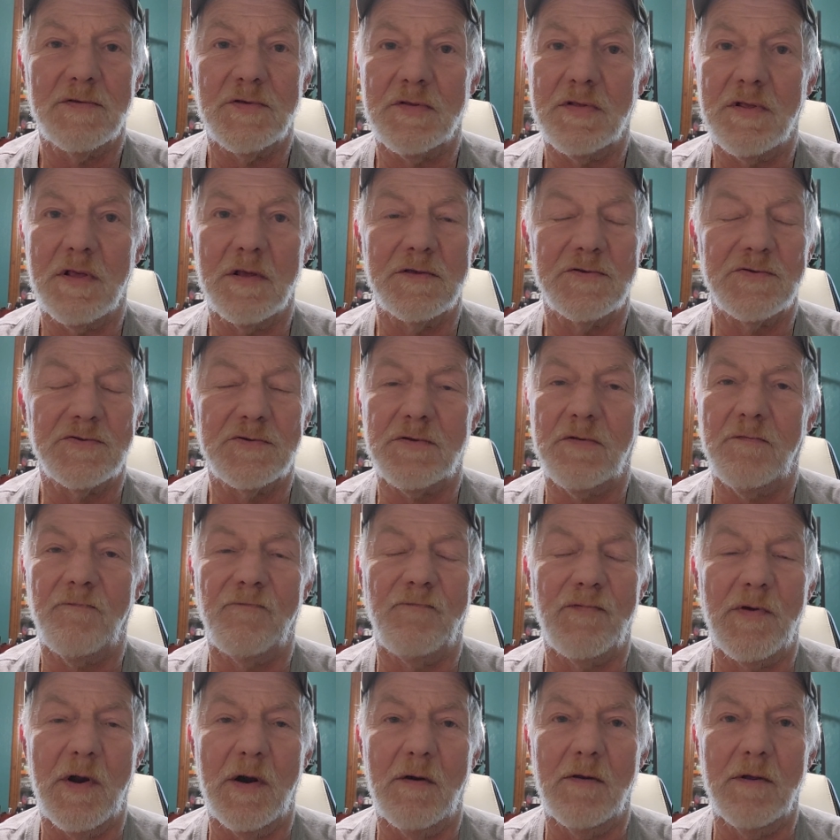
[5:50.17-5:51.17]
This
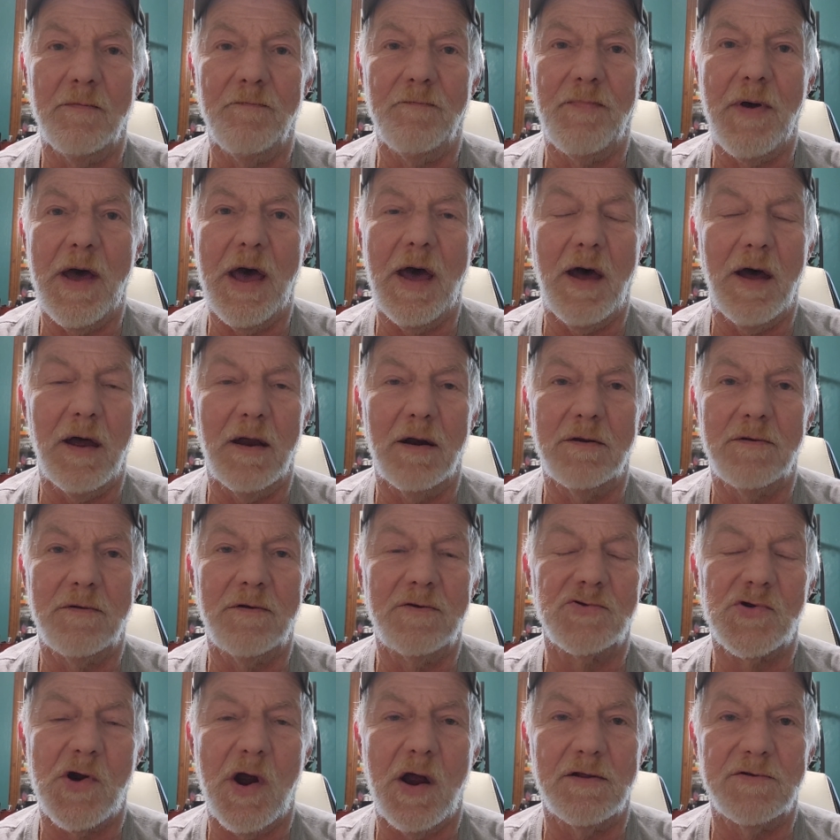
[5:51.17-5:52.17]
very bad
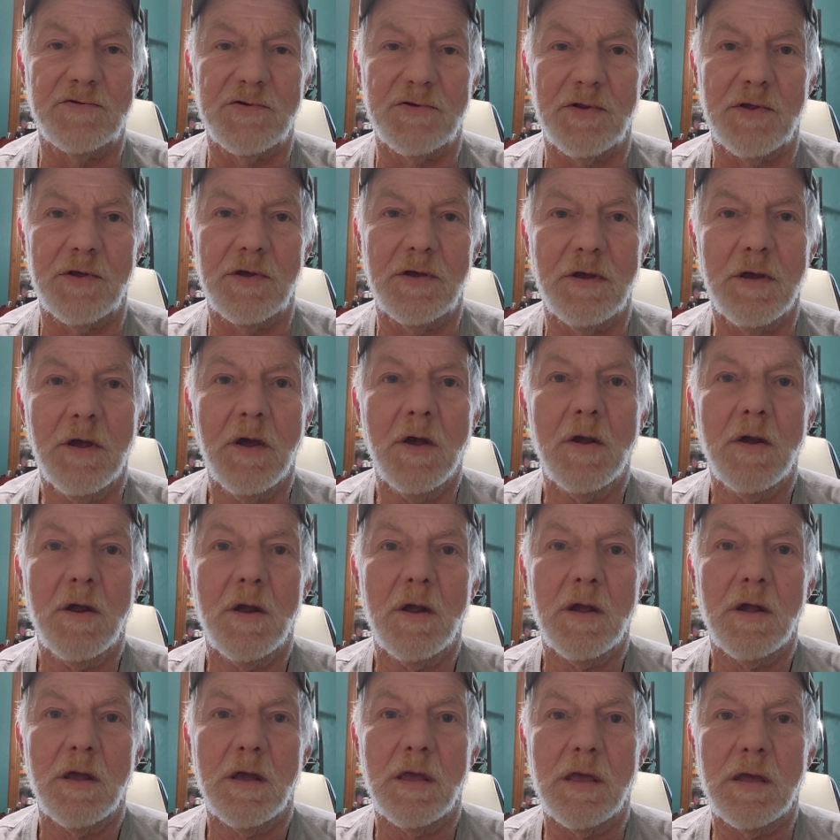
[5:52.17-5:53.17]
tragedy.
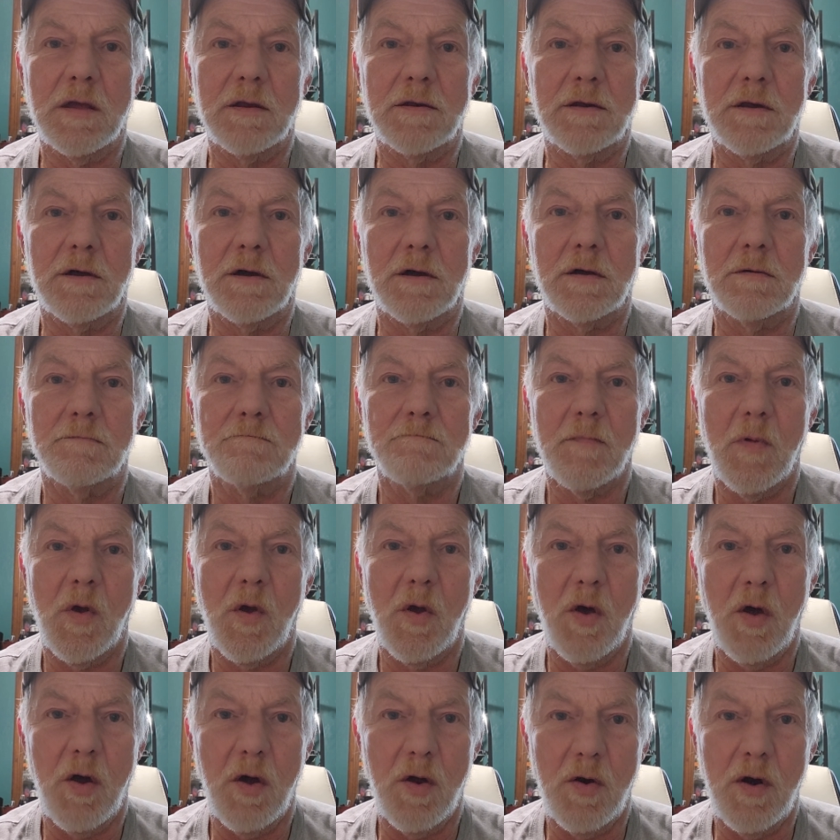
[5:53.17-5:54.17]
And
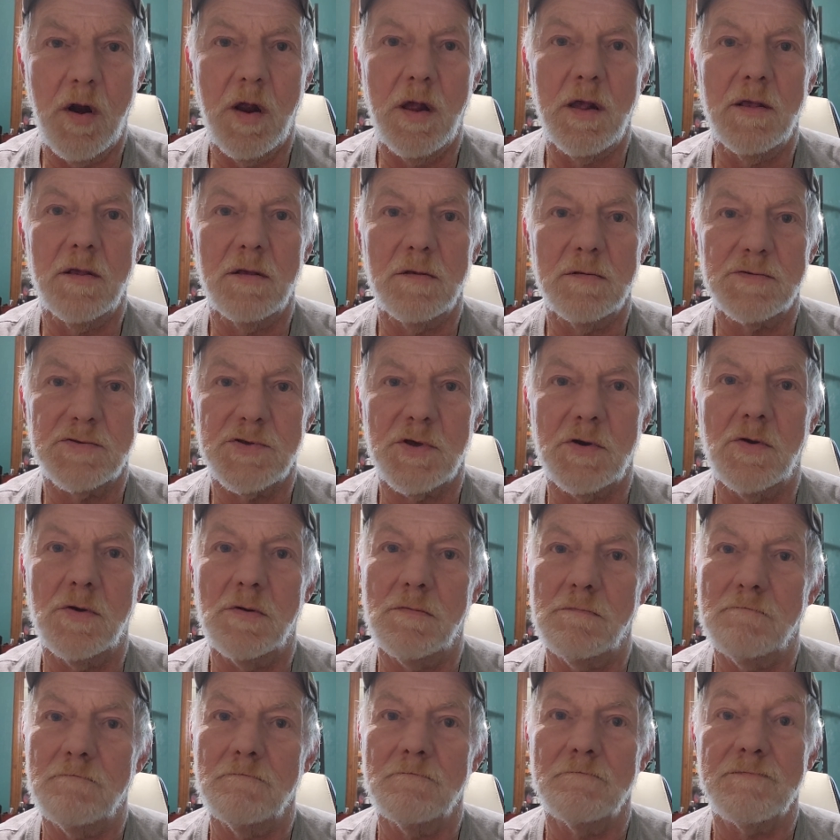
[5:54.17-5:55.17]
all right,
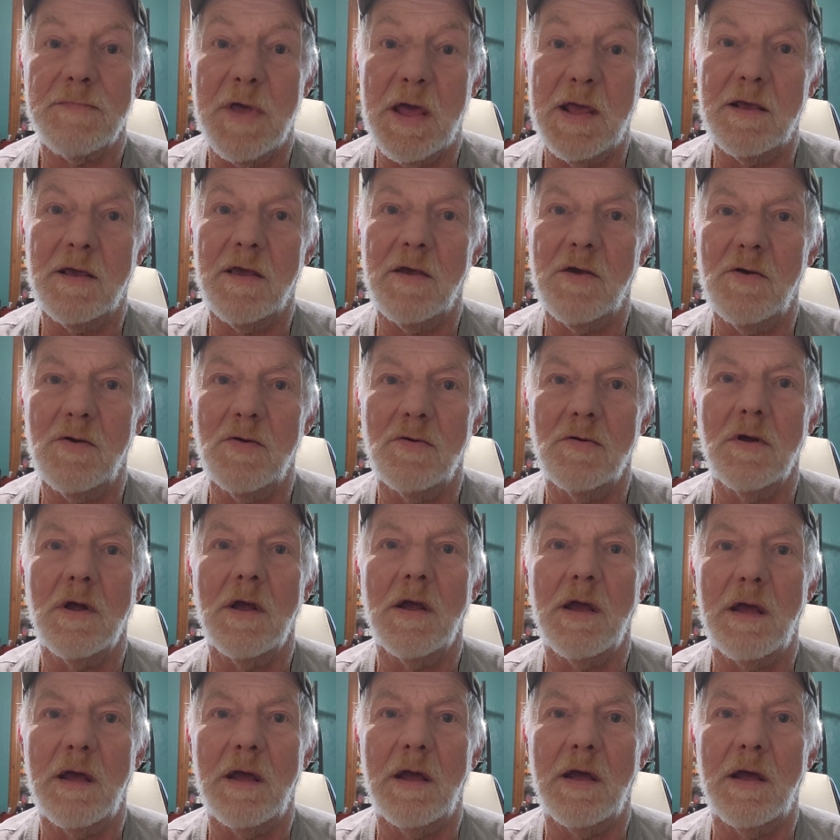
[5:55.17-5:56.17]
so thank you
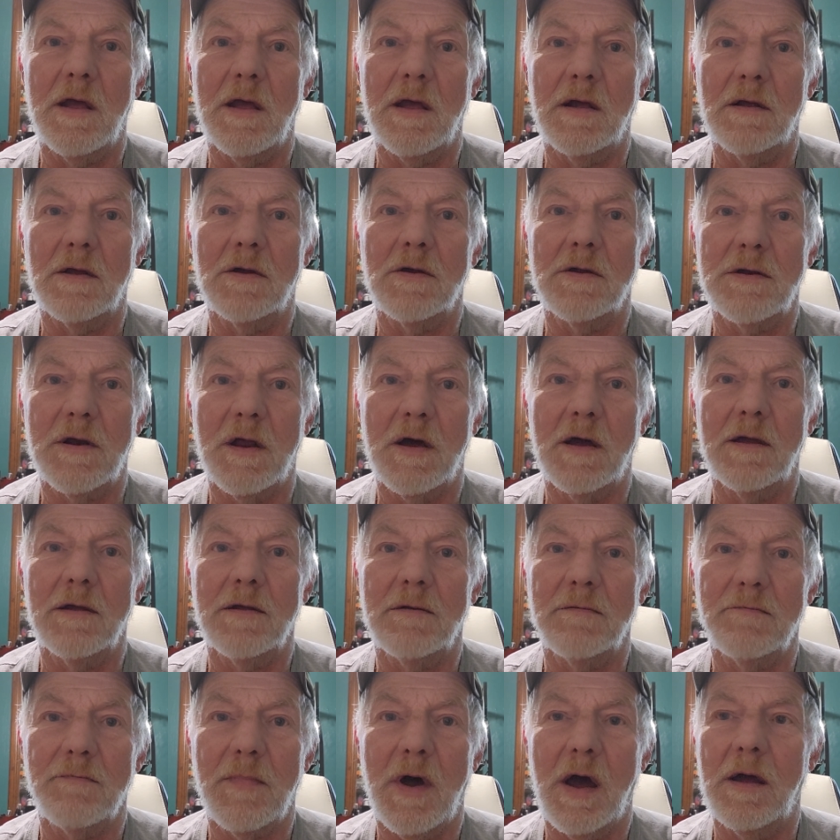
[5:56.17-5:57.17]
and good
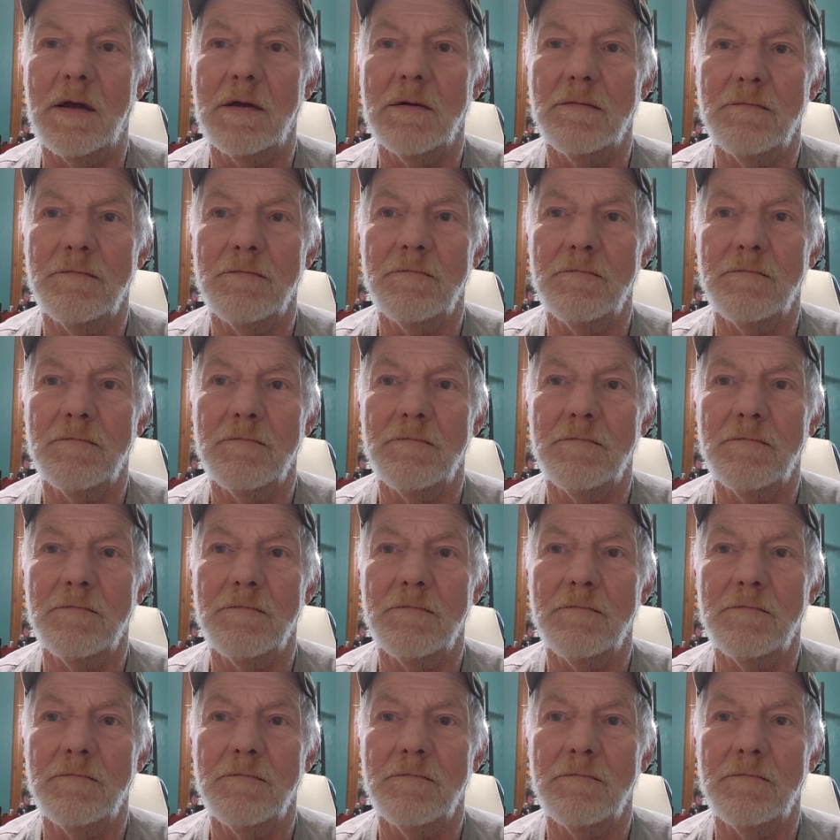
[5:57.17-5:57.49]
night. Bye.